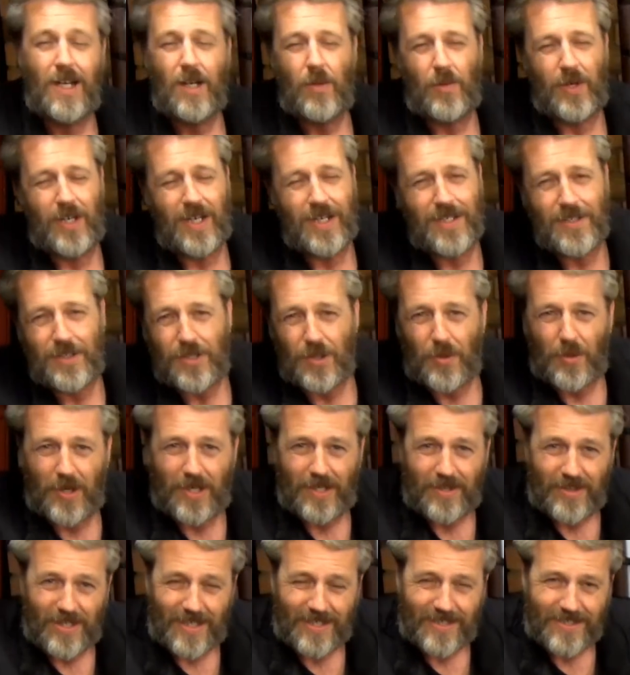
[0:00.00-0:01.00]
We didn't do
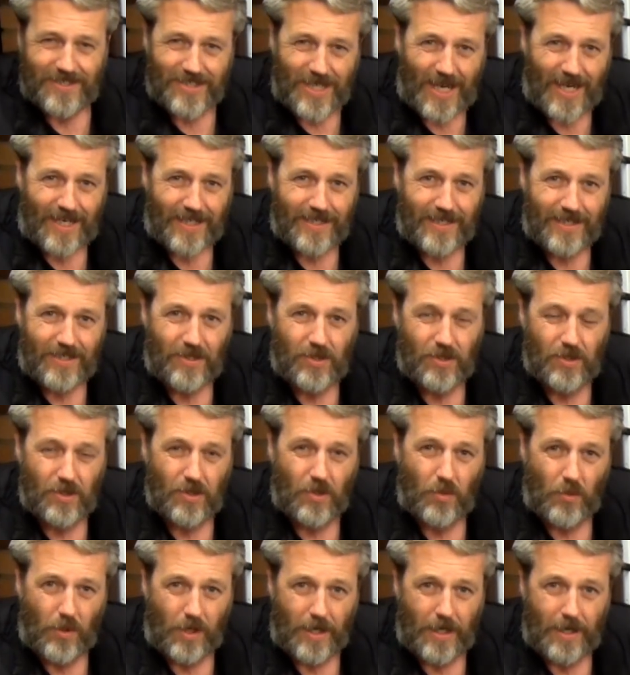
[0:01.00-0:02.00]
anything technical
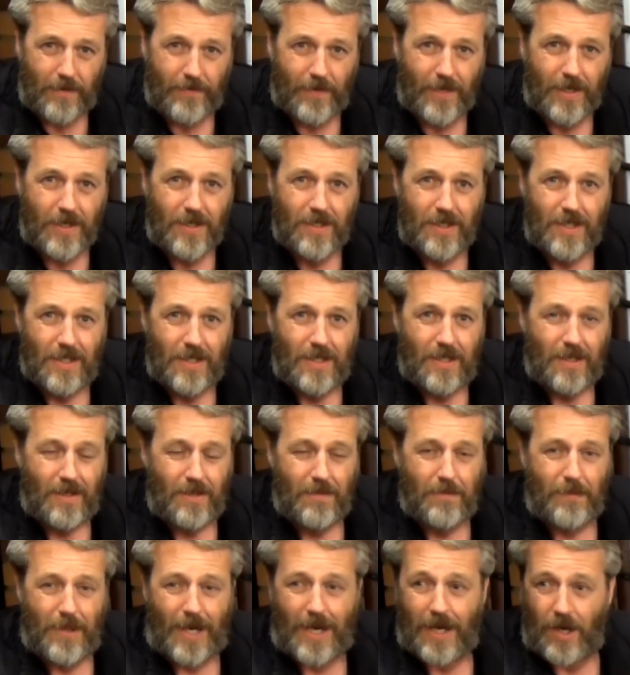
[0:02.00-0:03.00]
or whatever,
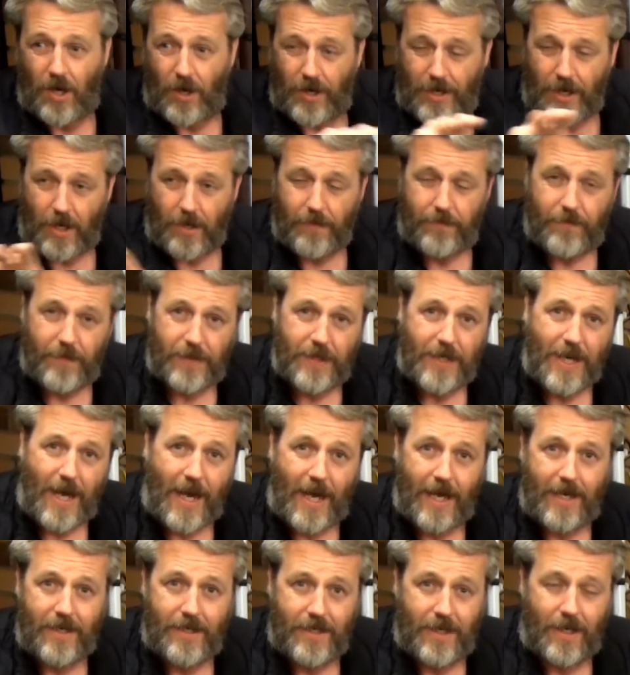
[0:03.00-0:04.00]
but I know for
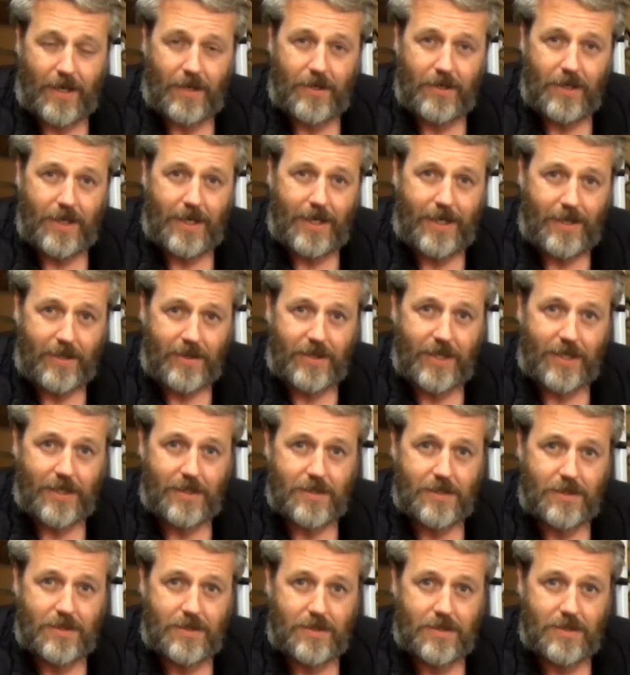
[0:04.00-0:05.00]
Nay,
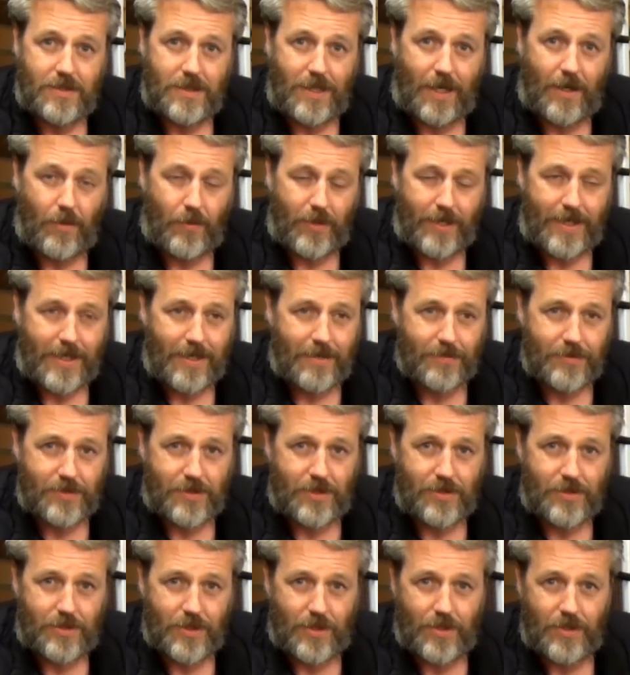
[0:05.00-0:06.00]
anything's, when it comes
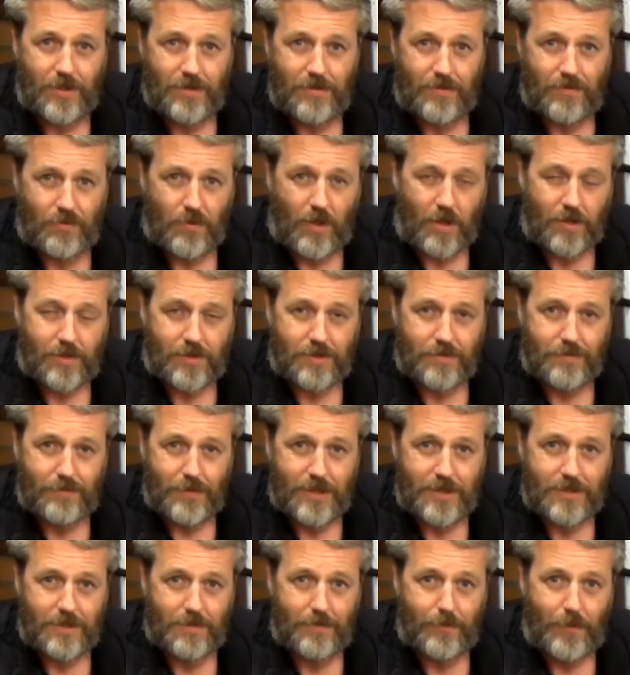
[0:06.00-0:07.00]
to dirt and rocks and
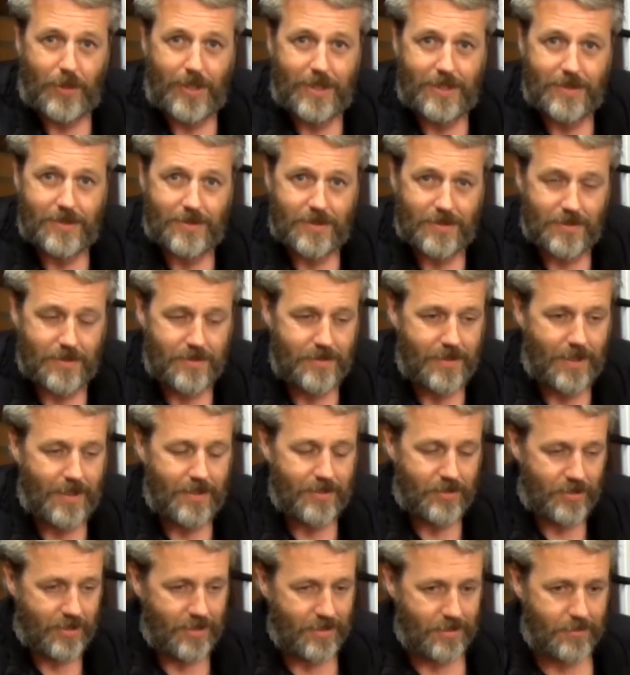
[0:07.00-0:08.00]
bits and pieces,
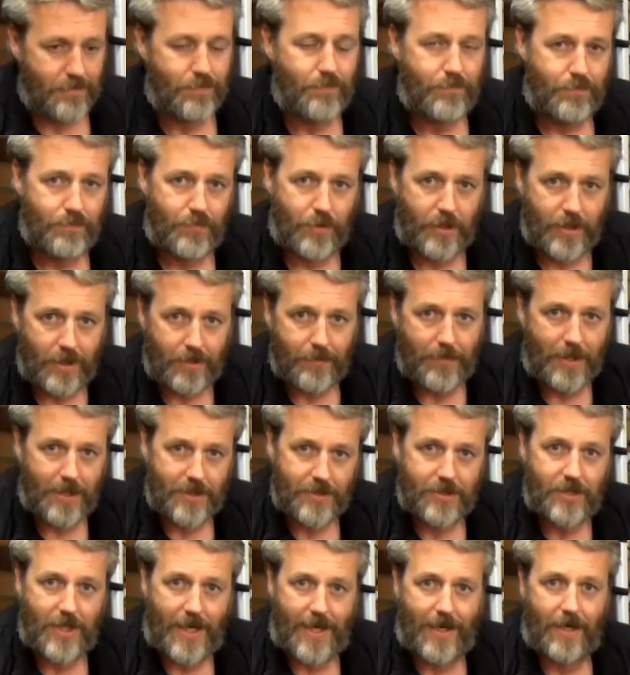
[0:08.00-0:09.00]
she's pretty
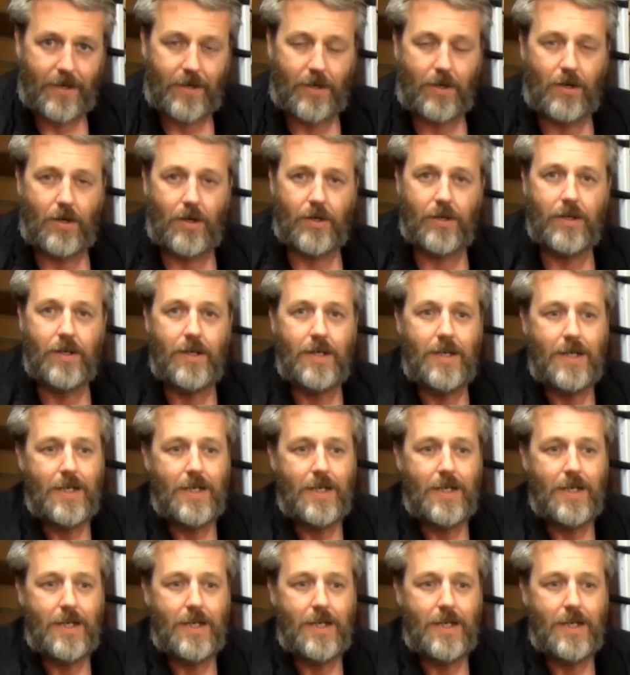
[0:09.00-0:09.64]
much hanging on.